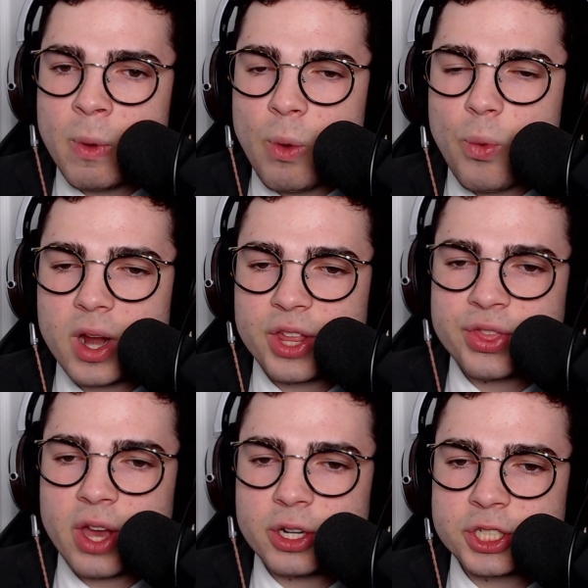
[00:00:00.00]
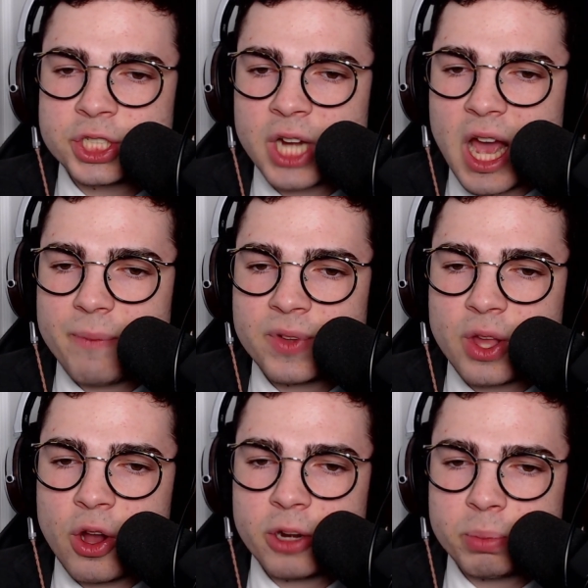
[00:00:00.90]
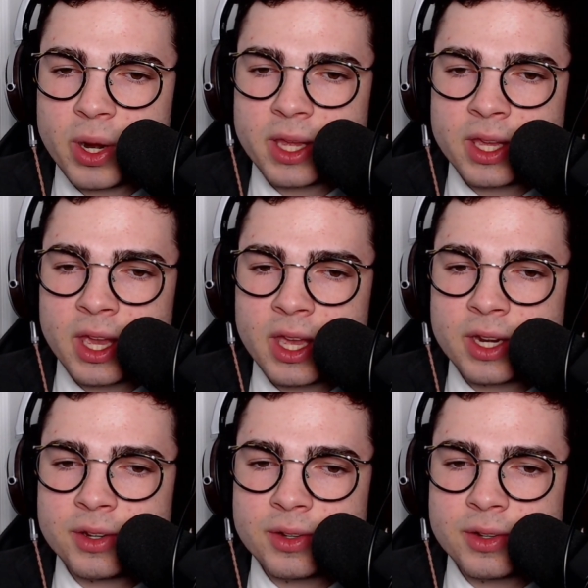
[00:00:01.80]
What a thunderous chop from the Heartbreak Kid.